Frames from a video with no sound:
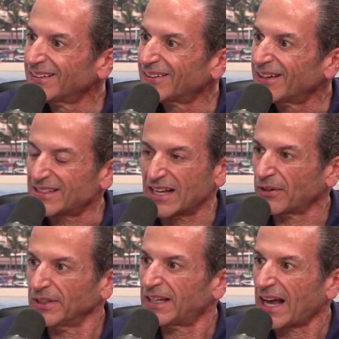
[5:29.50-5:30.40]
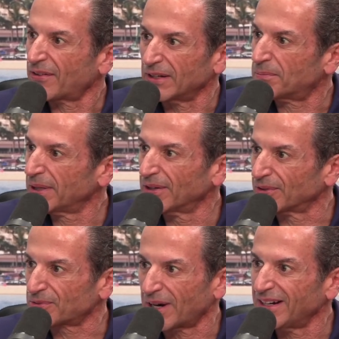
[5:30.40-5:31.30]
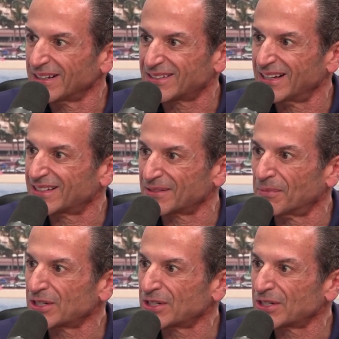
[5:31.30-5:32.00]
It's not only counting pills, right? It's much